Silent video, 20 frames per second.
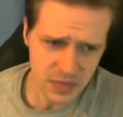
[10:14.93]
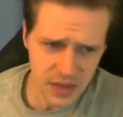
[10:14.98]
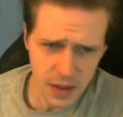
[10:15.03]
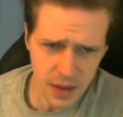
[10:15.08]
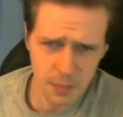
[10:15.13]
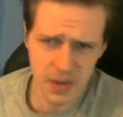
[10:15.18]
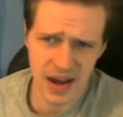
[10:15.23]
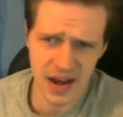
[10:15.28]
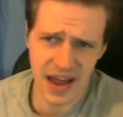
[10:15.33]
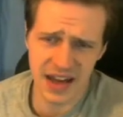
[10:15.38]

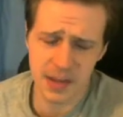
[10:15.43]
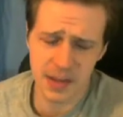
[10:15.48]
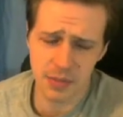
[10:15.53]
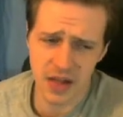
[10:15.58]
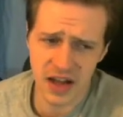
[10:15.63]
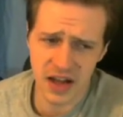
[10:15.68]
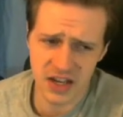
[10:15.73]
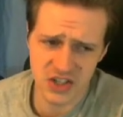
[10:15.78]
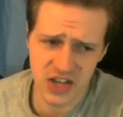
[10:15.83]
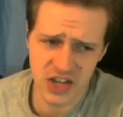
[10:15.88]
But 90
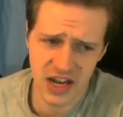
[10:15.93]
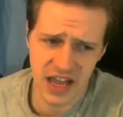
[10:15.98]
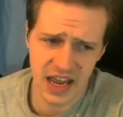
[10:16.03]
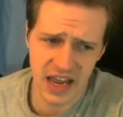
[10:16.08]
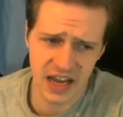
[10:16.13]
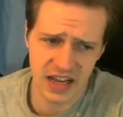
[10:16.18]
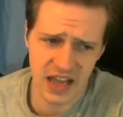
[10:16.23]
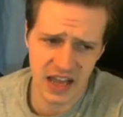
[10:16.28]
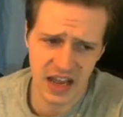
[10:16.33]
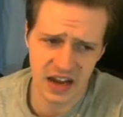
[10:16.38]
block shed,
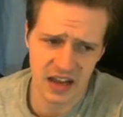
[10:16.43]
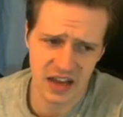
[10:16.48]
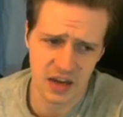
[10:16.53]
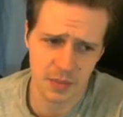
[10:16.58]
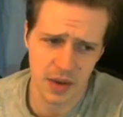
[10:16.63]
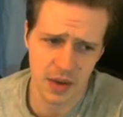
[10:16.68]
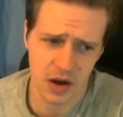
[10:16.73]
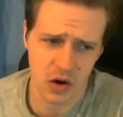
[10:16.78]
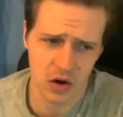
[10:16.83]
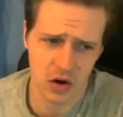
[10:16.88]
88 hit
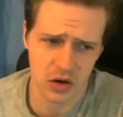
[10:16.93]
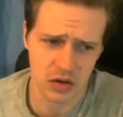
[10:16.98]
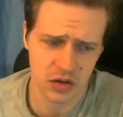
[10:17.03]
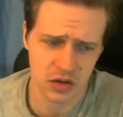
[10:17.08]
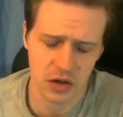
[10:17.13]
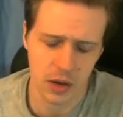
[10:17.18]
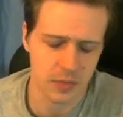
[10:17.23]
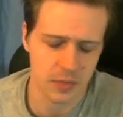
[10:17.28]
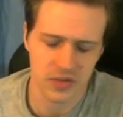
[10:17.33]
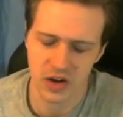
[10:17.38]
power,
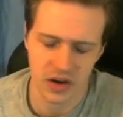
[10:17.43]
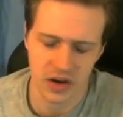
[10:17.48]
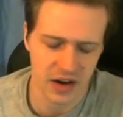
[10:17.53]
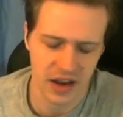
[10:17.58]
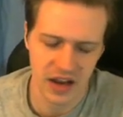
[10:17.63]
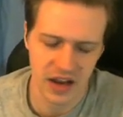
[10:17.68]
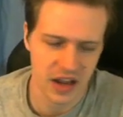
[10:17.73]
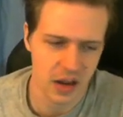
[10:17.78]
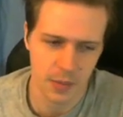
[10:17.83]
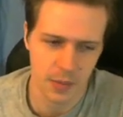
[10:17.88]
or I'm sorry,
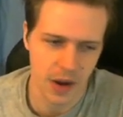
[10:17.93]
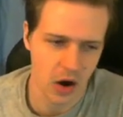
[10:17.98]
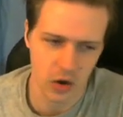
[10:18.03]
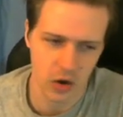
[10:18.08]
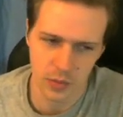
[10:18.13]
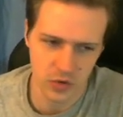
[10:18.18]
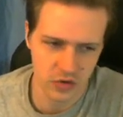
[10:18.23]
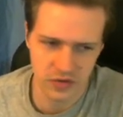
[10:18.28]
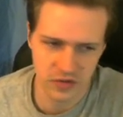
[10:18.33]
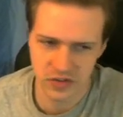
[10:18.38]
88 power
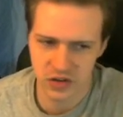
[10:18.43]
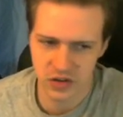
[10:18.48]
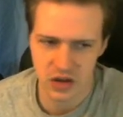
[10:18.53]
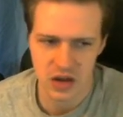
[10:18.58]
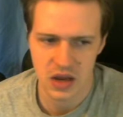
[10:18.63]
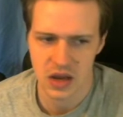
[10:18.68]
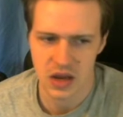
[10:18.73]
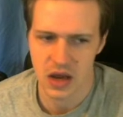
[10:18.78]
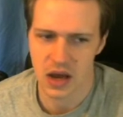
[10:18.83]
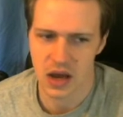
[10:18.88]
moves
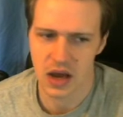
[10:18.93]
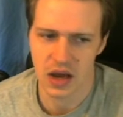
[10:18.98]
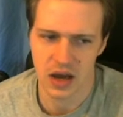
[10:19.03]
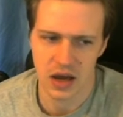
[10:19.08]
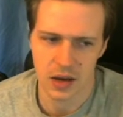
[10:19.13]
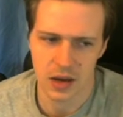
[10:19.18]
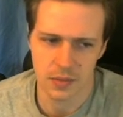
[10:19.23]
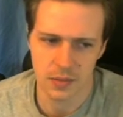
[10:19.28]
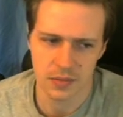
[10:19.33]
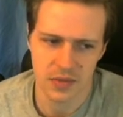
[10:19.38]

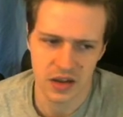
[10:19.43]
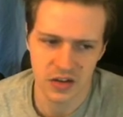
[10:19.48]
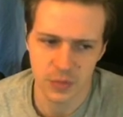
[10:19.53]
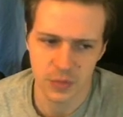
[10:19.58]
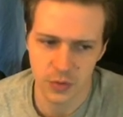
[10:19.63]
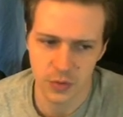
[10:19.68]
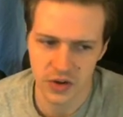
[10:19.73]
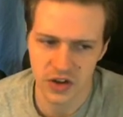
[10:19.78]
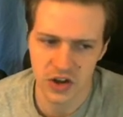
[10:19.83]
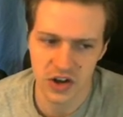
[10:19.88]
is
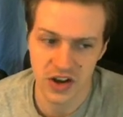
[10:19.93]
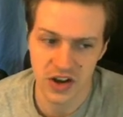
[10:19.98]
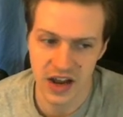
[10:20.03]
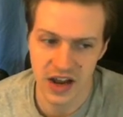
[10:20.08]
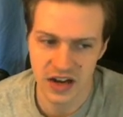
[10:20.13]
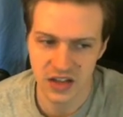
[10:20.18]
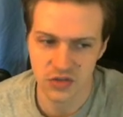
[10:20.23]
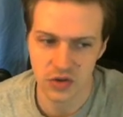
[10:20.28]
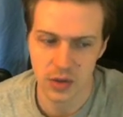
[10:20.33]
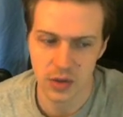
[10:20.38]
pretty good.
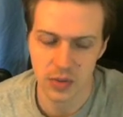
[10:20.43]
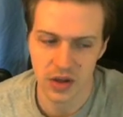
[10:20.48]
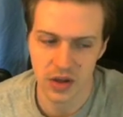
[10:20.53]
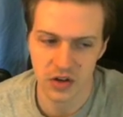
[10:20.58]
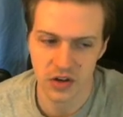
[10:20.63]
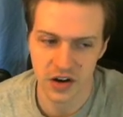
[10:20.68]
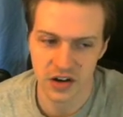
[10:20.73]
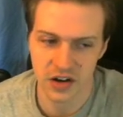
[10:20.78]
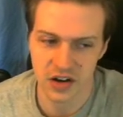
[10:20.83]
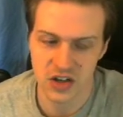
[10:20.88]
93 player
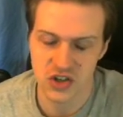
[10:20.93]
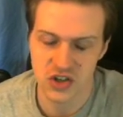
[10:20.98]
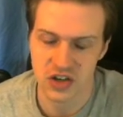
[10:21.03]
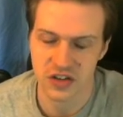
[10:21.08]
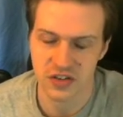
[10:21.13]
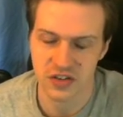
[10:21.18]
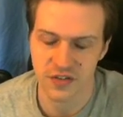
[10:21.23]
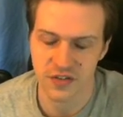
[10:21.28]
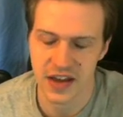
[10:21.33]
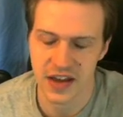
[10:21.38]
recognition
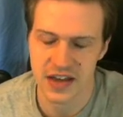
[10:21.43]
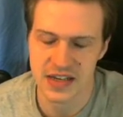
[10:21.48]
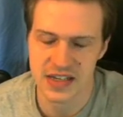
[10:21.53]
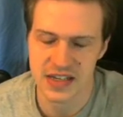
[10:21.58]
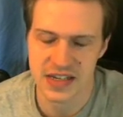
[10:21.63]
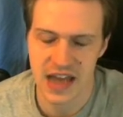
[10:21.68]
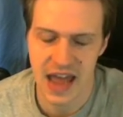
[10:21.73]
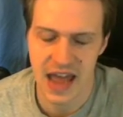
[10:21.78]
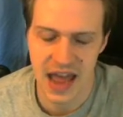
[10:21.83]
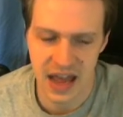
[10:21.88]
is
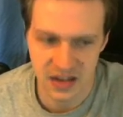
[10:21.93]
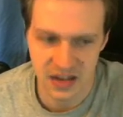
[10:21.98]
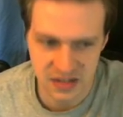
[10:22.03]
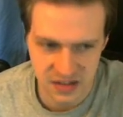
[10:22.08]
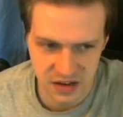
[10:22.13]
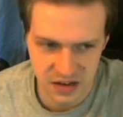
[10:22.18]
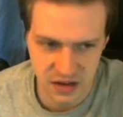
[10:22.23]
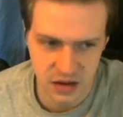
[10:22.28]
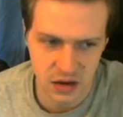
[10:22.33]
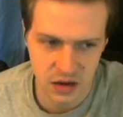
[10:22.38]

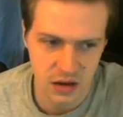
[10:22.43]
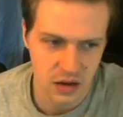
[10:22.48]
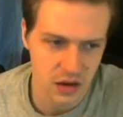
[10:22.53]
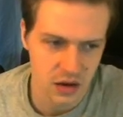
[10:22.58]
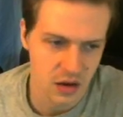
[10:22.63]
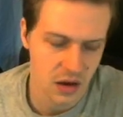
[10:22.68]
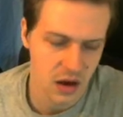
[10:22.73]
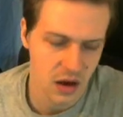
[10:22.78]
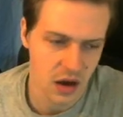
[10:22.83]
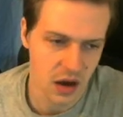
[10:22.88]
fantastic.
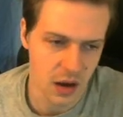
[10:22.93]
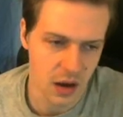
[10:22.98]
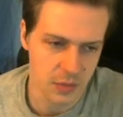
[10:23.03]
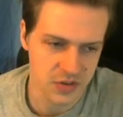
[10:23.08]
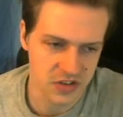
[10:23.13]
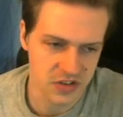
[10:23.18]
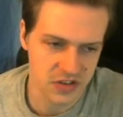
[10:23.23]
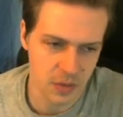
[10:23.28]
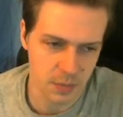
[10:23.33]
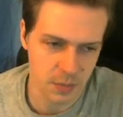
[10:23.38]

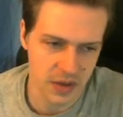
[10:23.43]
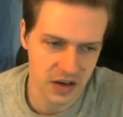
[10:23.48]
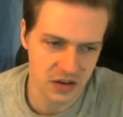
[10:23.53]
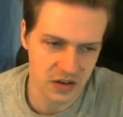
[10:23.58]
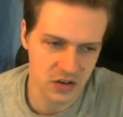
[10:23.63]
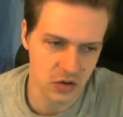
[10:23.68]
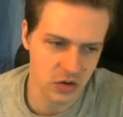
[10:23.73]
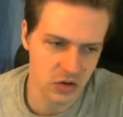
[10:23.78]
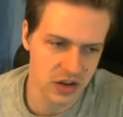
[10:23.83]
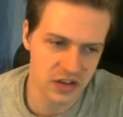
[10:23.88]
Just a big
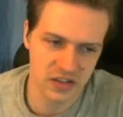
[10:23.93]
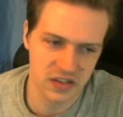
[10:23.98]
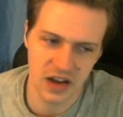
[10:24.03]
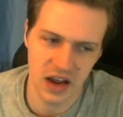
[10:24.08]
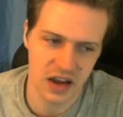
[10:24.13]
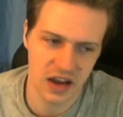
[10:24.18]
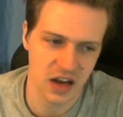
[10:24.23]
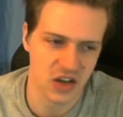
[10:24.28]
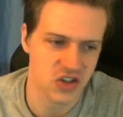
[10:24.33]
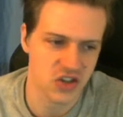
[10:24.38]
dude. He's
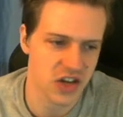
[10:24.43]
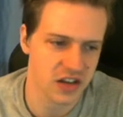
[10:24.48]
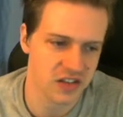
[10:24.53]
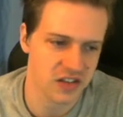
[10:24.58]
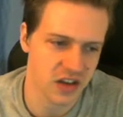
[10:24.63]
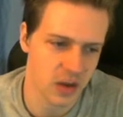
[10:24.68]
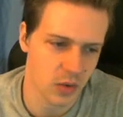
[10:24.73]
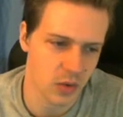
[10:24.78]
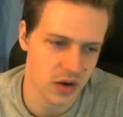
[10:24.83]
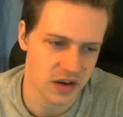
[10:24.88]
not going to chase
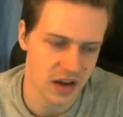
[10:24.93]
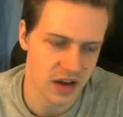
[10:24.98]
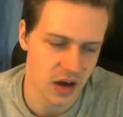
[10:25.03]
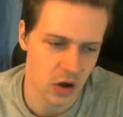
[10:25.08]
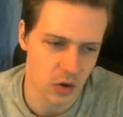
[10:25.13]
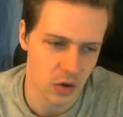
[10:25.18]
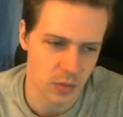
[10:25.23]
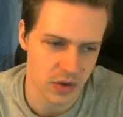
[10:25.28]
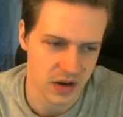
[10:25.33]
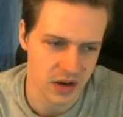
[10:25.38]
anyone
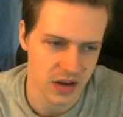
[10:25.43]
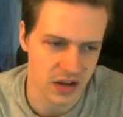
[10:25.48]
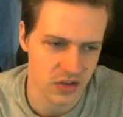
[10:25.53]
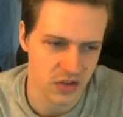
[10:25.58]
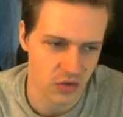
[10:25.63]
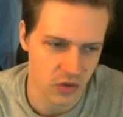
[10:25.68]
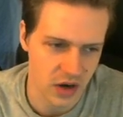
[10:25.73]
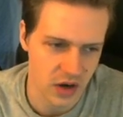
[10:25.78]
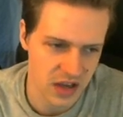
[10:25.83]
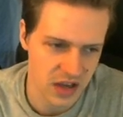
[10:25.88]
down, but in
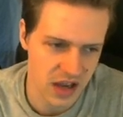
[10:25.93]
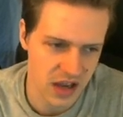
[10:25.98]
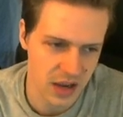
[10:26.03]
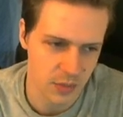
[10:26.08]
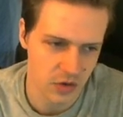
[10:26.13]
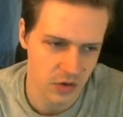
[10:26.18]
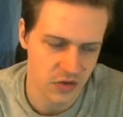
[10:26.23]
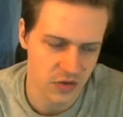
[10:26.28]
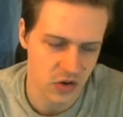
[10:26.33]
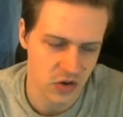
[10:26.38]
the run
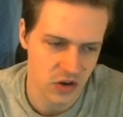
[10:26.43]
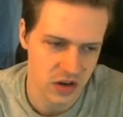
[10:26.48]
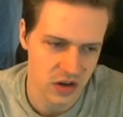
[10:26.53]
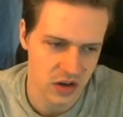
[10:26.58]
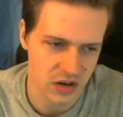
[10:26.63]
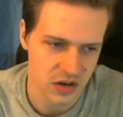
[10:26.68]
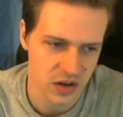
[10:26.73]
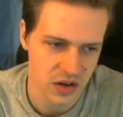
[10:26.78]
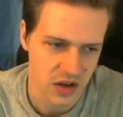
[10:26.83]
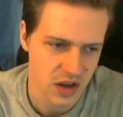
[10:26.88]
game, or if you
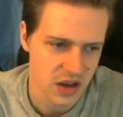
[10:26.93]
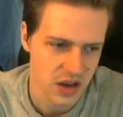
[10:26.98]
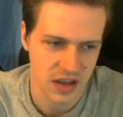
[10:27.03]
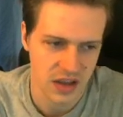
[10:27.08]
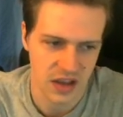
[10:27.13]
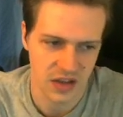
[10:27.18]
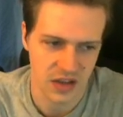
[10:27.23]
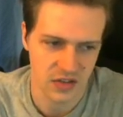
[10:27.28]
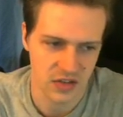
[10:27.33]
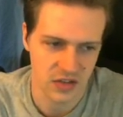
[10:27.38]
can
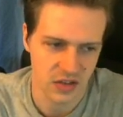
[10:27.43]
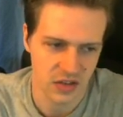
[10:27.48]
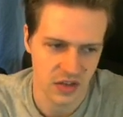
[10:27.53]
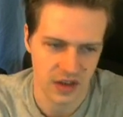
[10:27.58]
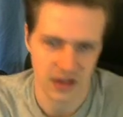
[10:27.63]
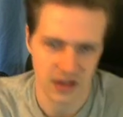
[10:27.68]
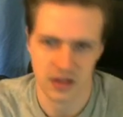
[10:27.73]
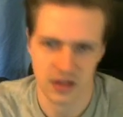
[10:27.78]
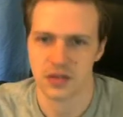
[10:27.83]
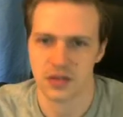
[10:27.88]
get
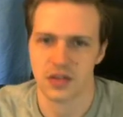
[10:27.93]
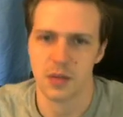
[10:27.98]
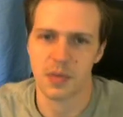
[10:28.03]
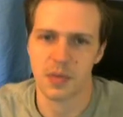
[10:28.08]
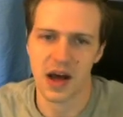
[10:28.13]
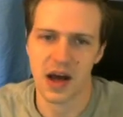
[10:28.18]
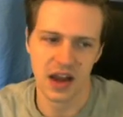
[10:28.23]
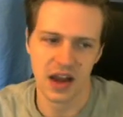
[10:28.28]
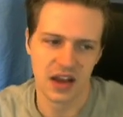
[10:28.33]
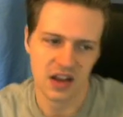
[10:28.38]
like the
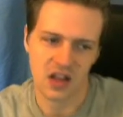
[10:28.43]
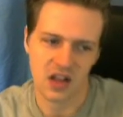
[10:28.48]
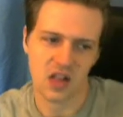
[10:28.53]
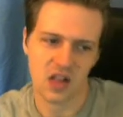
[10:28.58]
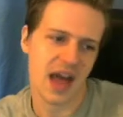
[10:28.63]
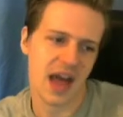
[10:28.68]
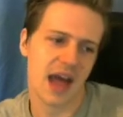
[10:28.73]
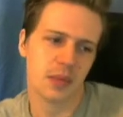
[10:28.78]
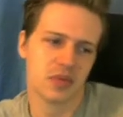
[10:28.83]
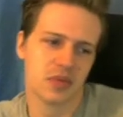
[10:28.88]
pocket
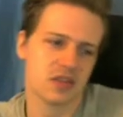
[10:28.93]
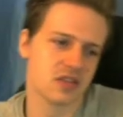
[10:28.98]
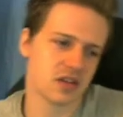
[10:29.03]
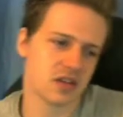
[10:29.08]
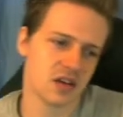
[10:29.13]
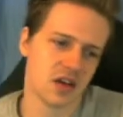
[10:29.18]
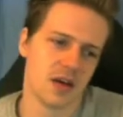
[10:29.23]
collapsed,